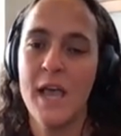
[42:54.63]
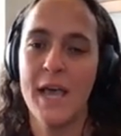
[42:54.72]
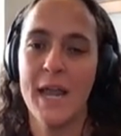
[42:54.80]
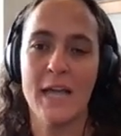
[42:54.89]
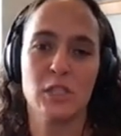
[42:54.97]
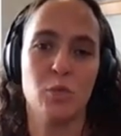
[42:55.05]

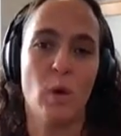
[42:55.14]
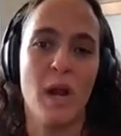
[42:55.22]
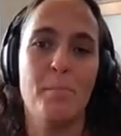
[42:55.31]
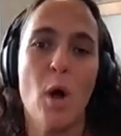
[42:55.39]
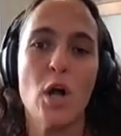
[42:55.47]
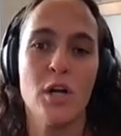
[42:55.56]
And I just
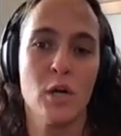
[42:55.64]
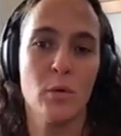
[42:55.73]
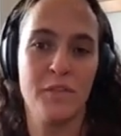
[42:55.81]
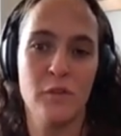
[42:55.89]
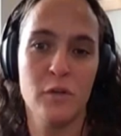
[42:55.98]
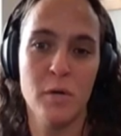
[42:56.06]
want to partner
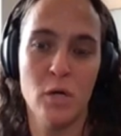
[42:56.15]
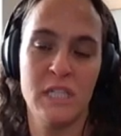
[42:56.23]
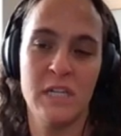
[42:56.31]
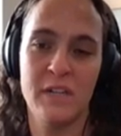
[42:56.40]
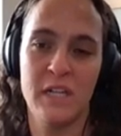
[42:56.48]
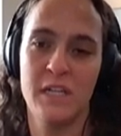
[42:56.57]
with Fubo
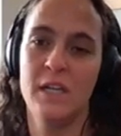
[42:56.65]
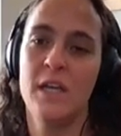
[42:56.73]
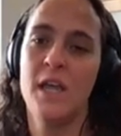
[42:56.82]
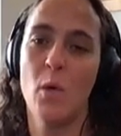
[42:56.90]
T V.